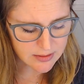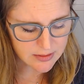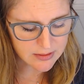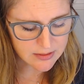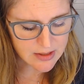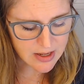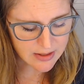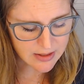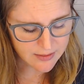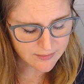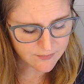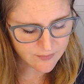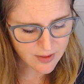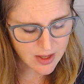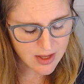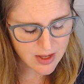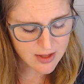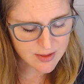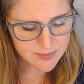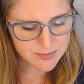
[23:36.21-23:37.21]
Knight of
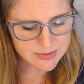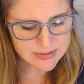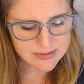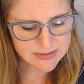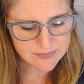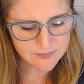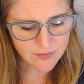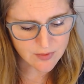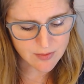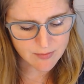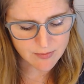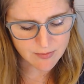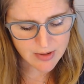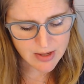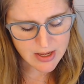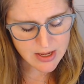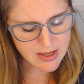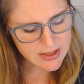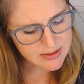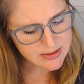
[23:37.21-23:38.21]
Cups from
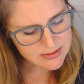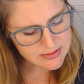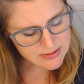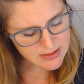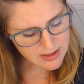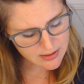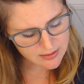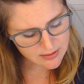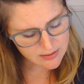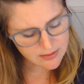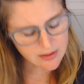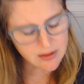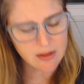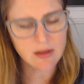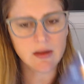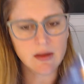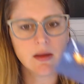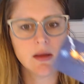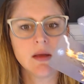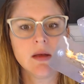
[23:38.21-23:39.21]
behind, and
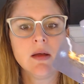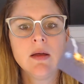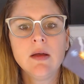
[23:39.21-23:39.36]
the